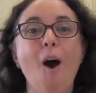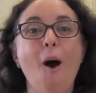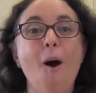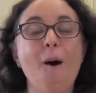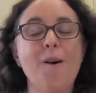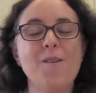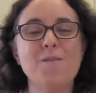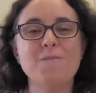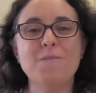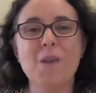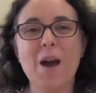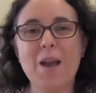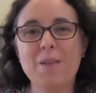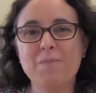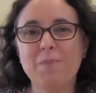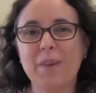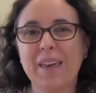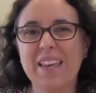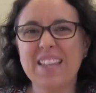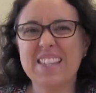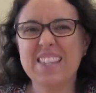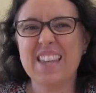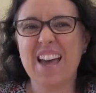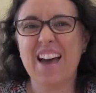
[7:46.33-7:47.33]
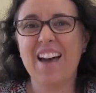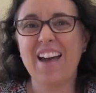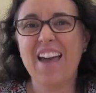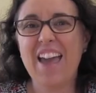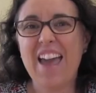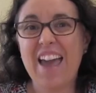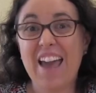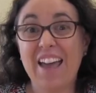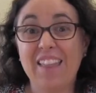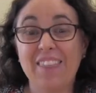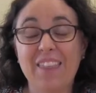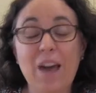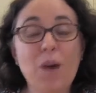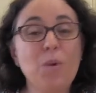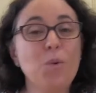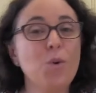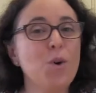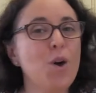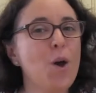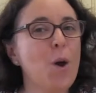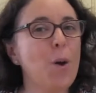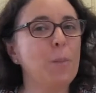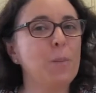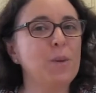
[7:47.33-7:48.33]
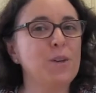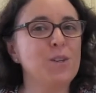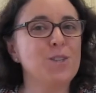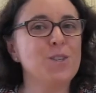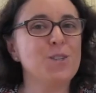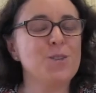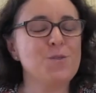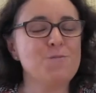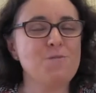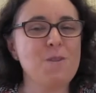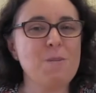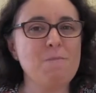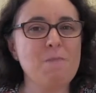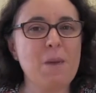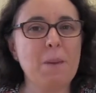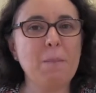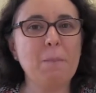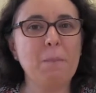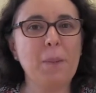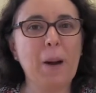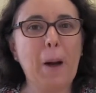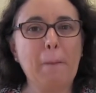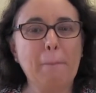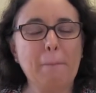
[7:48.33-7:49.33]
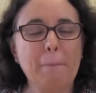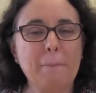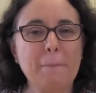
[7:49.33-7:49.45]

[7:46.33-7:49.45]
on my pizza, and that will help you to remember.